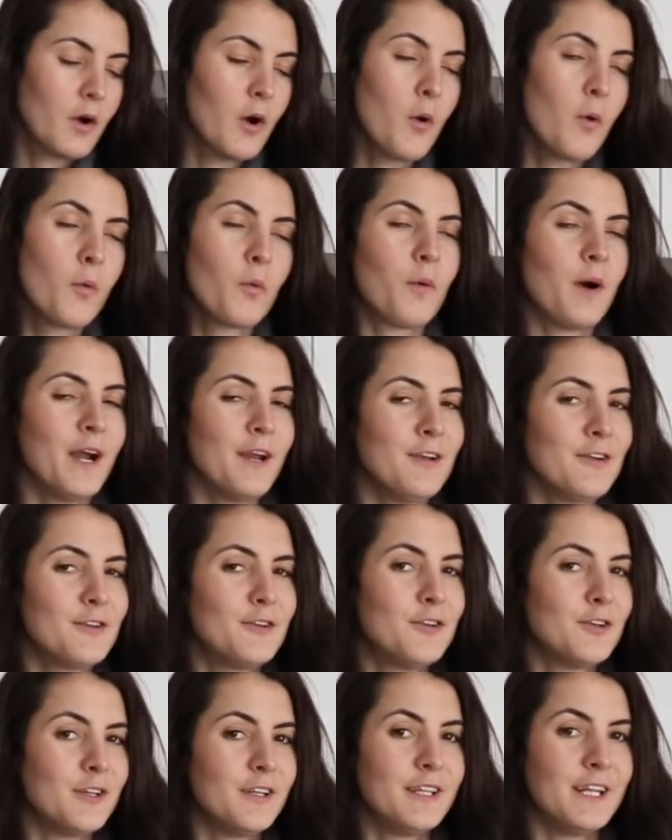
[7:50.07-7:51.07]
go right
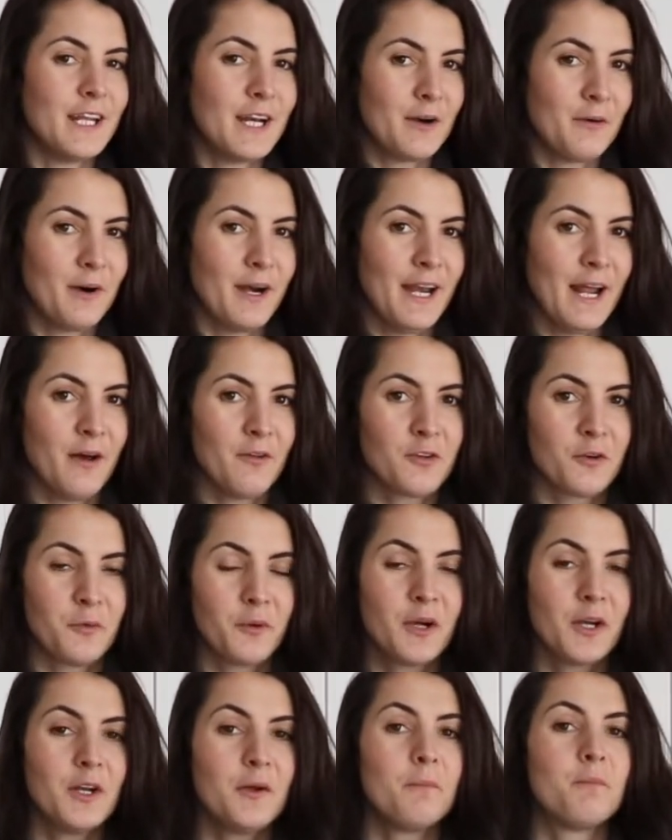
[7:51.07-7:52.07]
into dinner right now. So
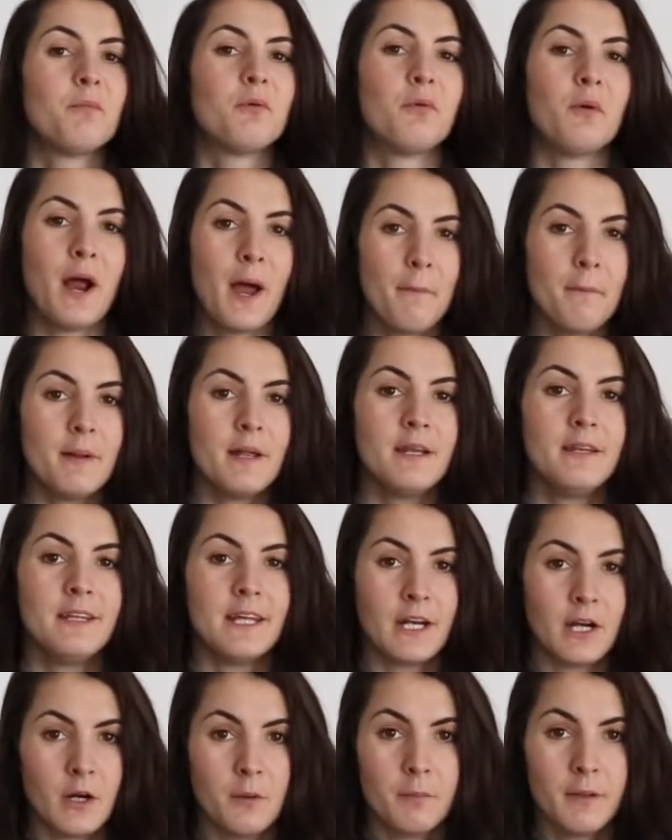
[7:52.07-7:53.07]
we're gonna prep
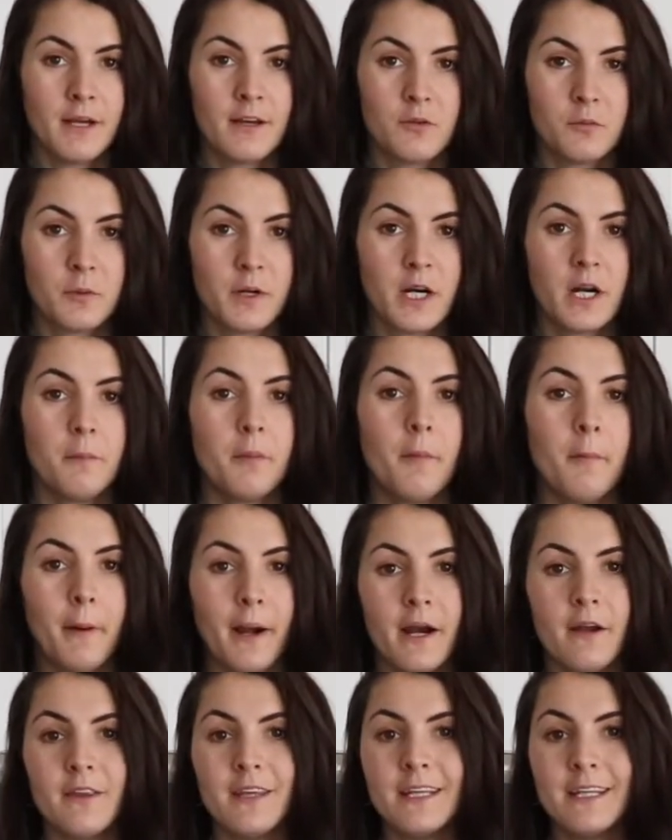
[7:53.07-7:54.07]
dinner because we're gonna
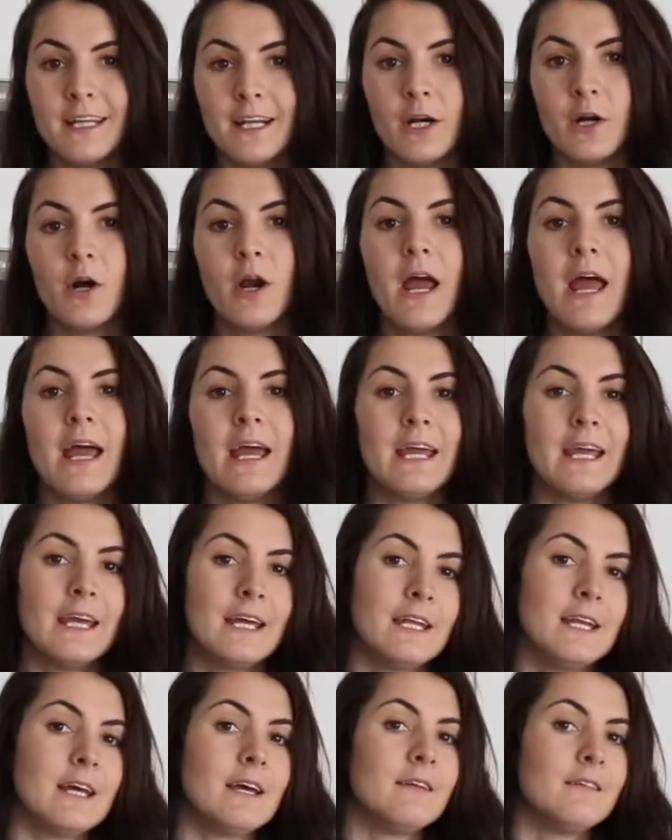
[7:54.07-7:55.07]
prepare the dinner
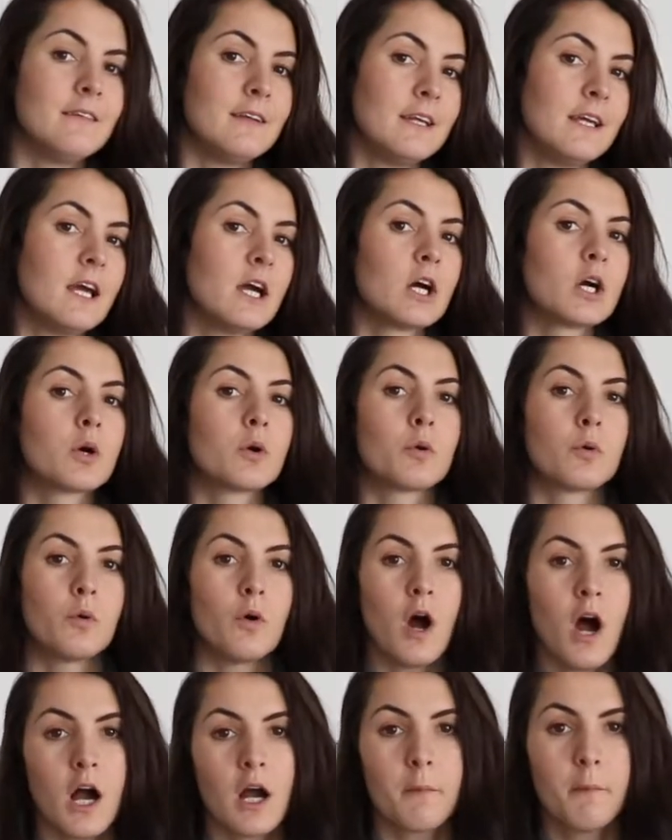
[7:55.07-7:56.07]
in the
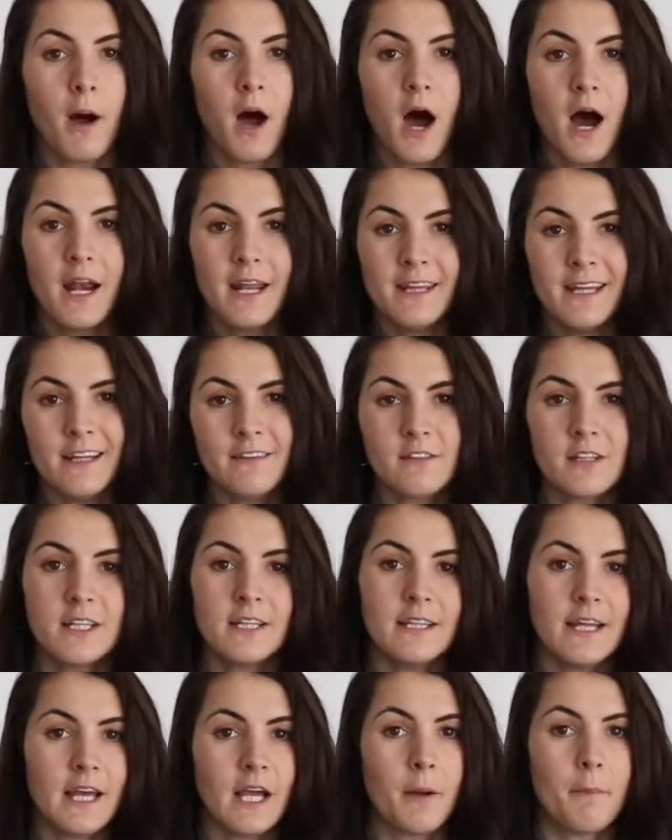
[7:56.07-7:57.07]
crock pot, and that's
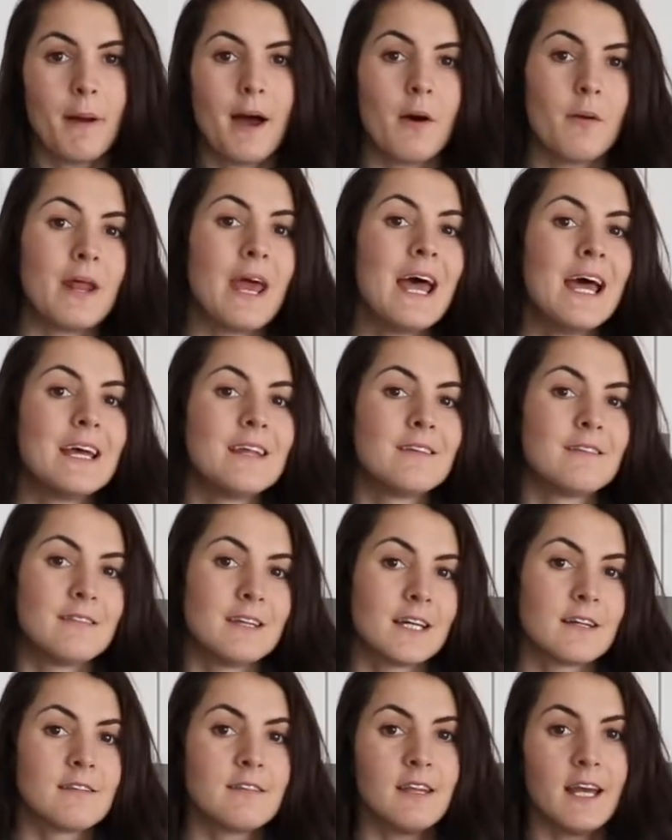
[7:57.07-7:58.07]
gonna take about
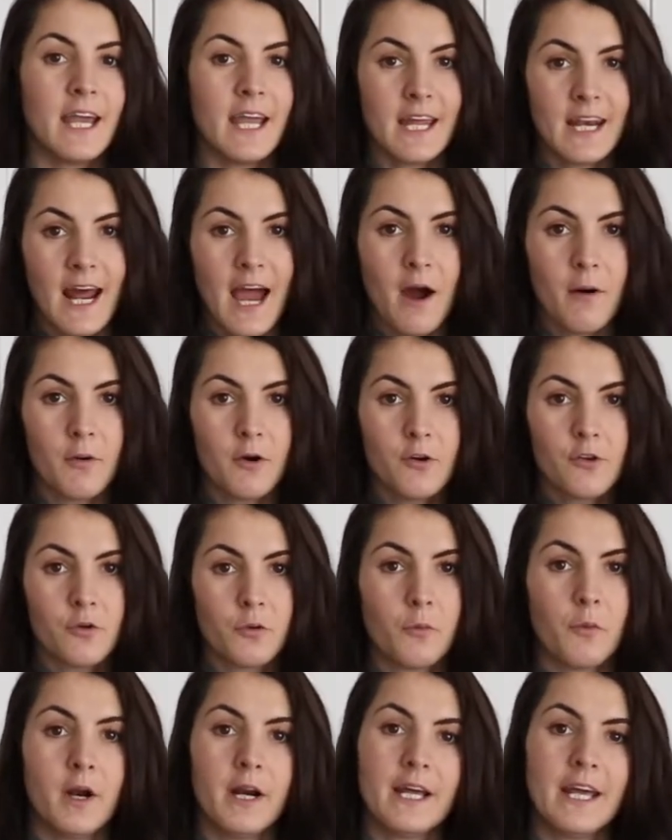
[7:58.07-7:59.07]
6 to 8 hours.
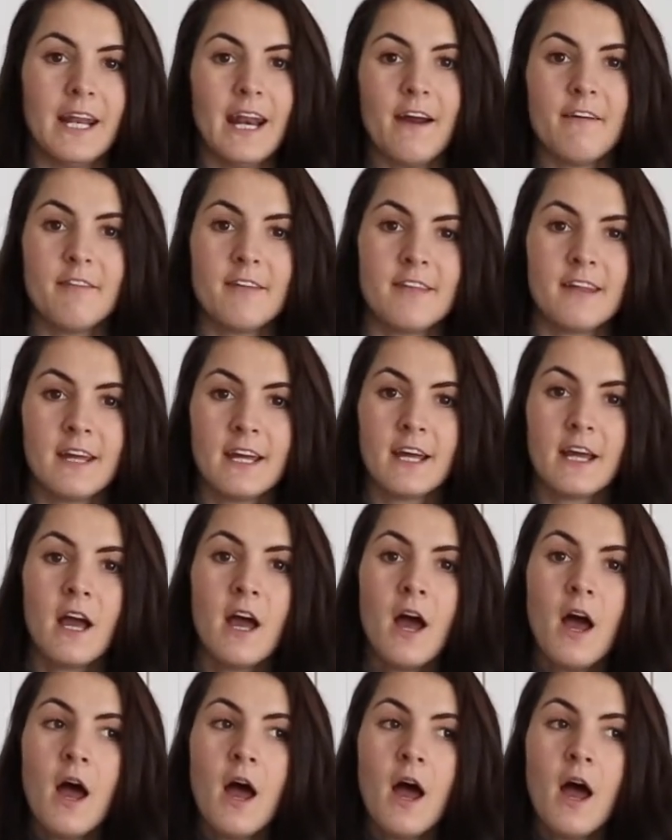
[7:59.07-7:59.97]
So we wanna get everything